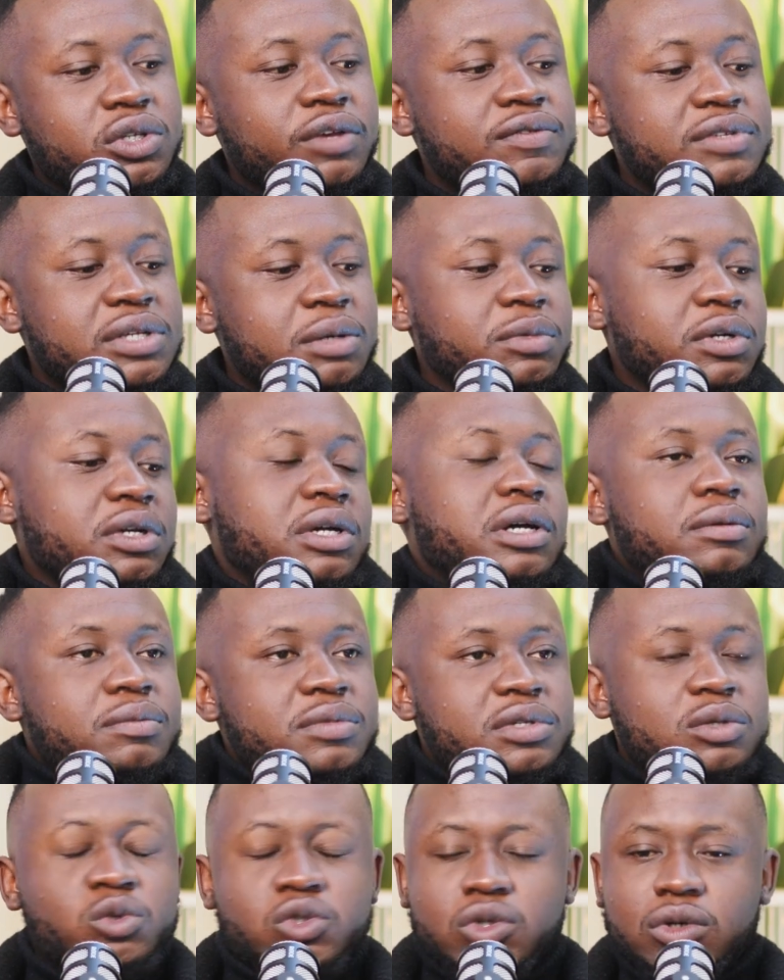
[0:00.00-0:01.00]
So if someone
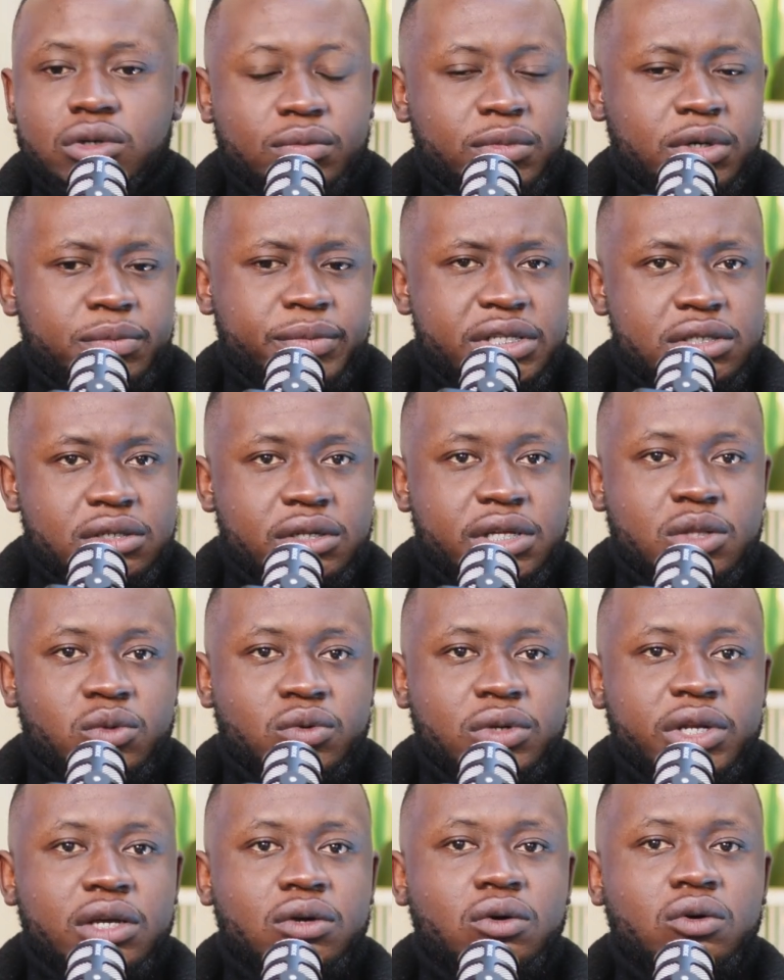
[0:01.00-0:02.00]
comes and we're talking about mental health,
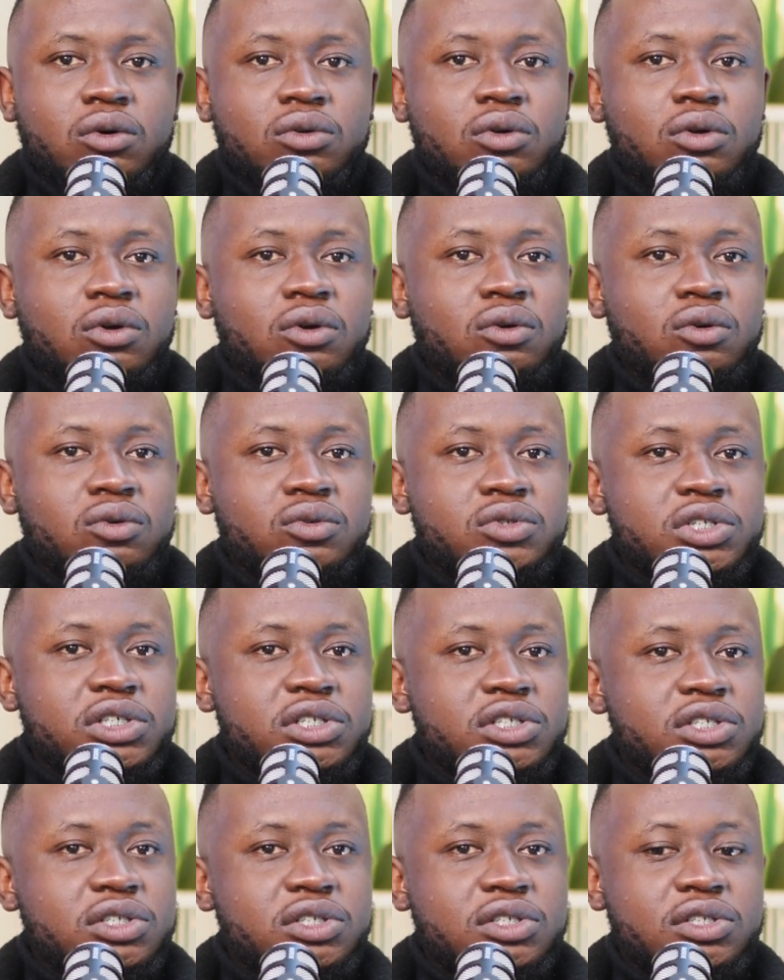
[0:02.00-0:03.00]
I'm like, oh no,
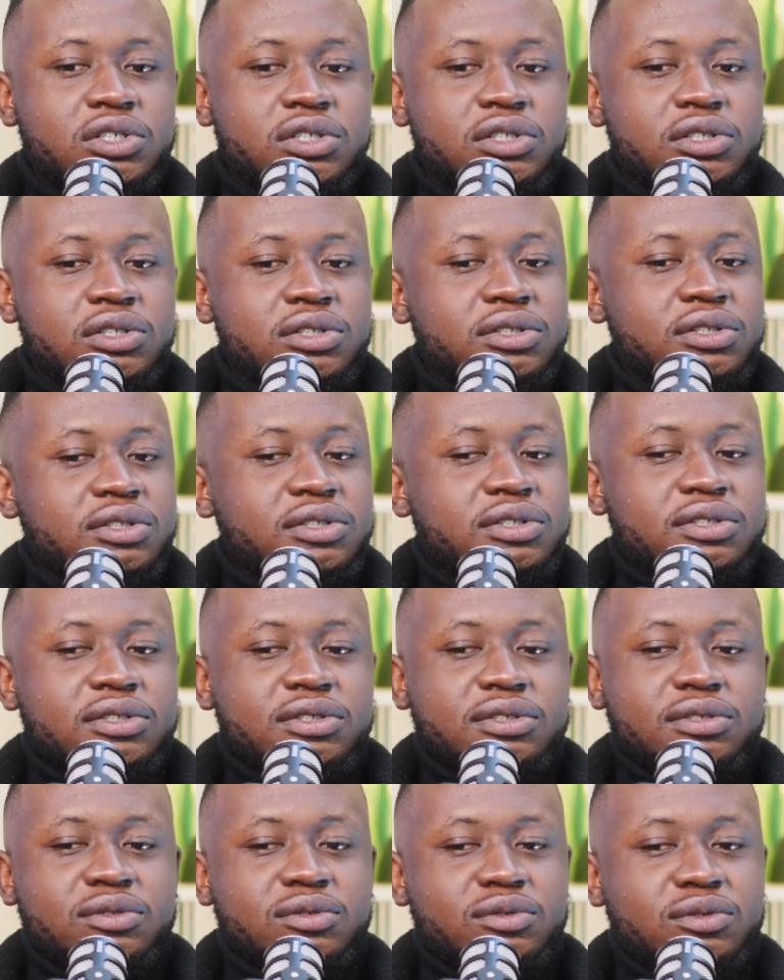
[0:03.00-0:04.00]
just,
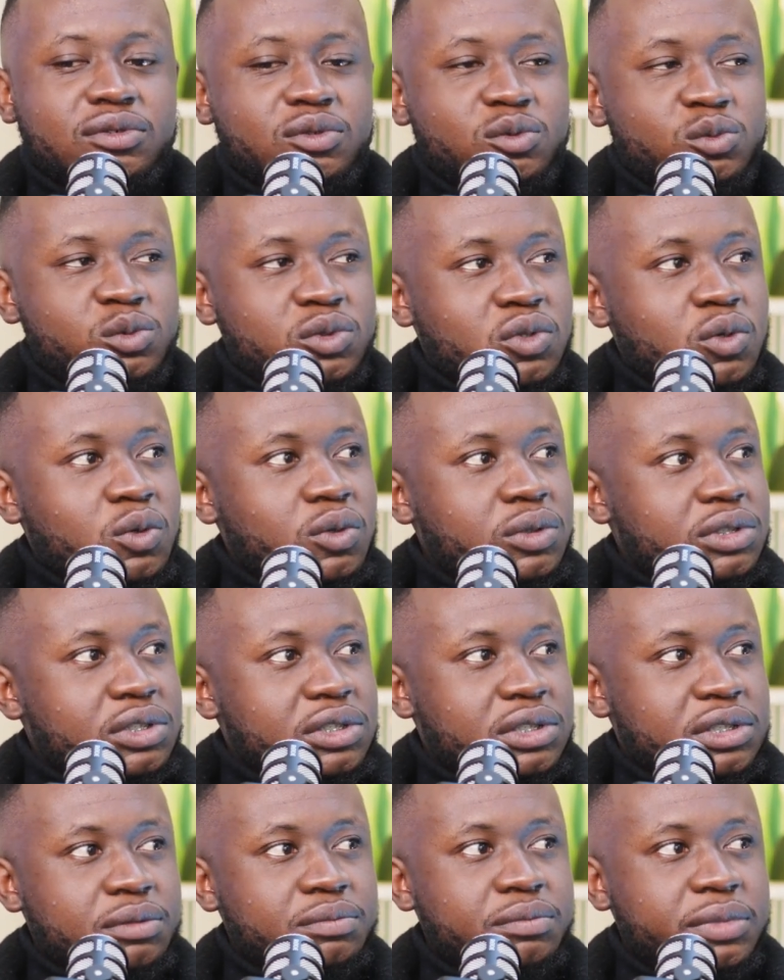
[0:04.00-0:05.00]
talk to
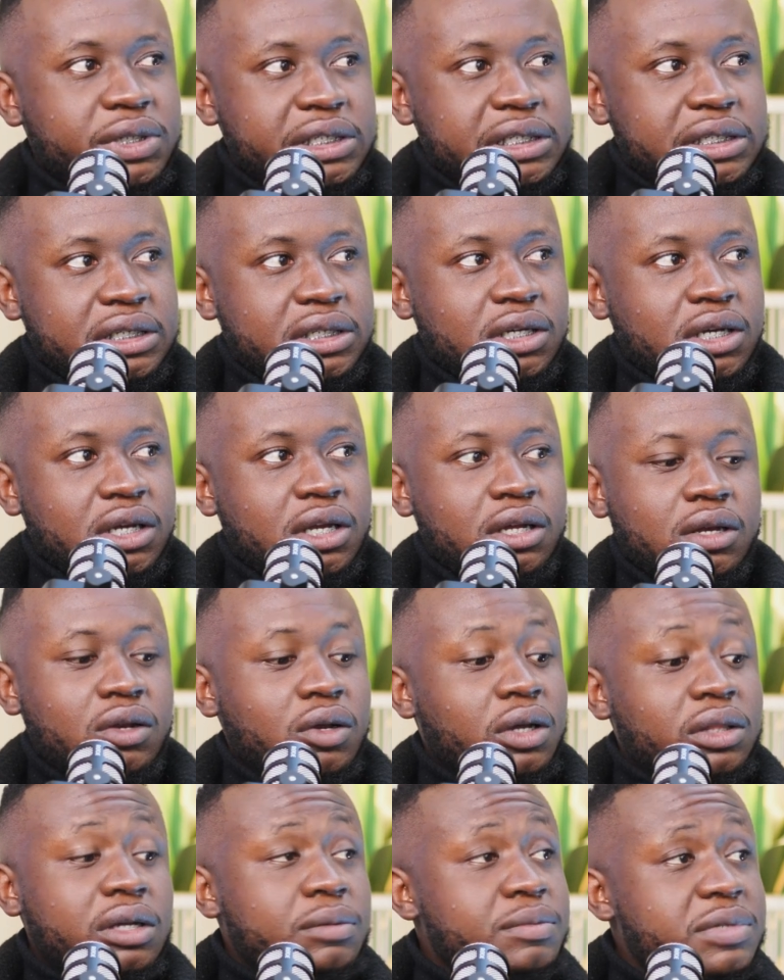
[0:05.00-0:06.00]
somebody.
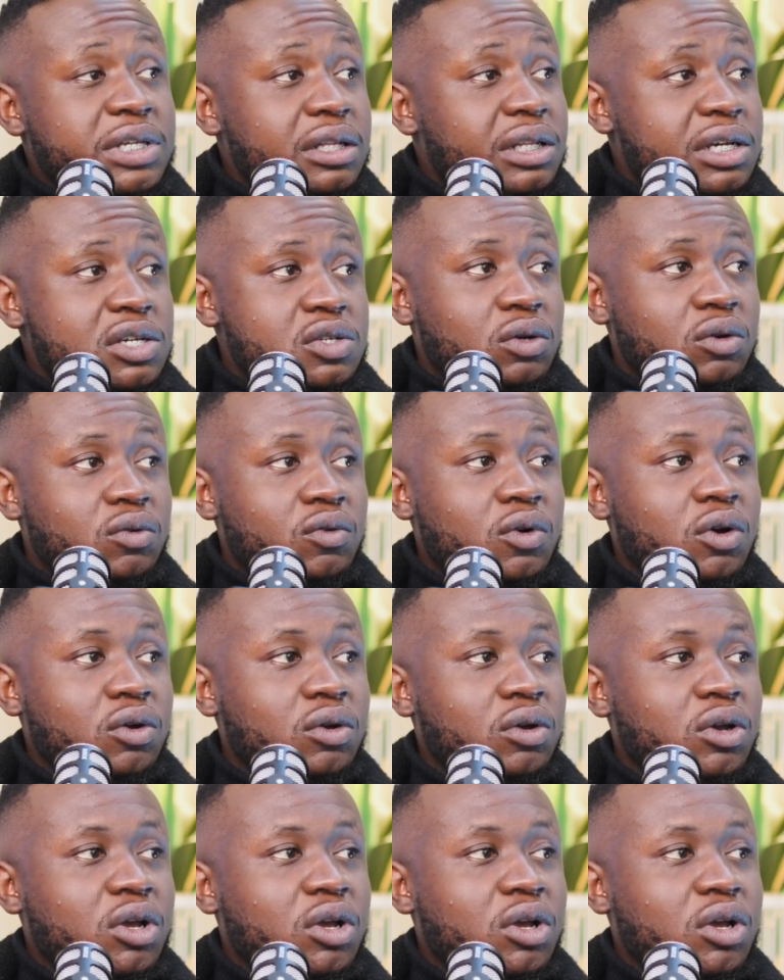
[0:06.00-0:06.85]
Not that I'm saying that's not wrong.